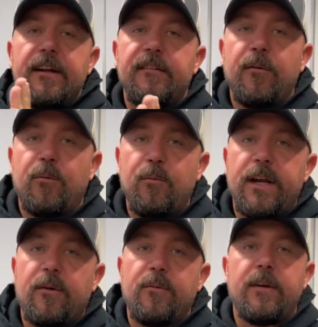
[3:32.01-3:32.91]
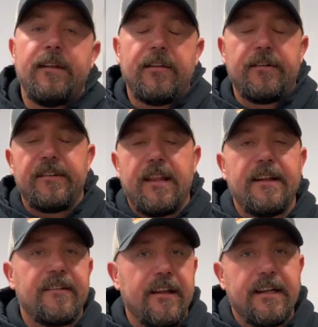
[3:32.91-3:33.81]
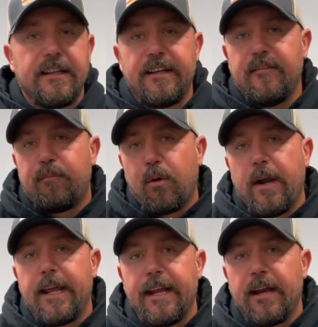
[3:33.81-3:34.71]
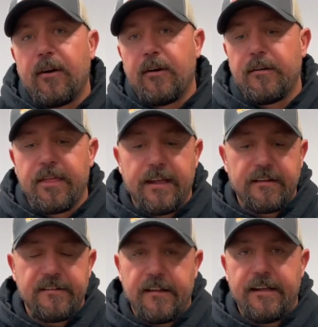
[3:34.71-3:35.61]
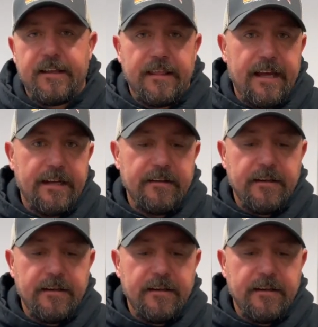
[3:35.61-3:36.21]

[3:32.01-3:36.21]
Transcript: So there's less likely of printing or things like that,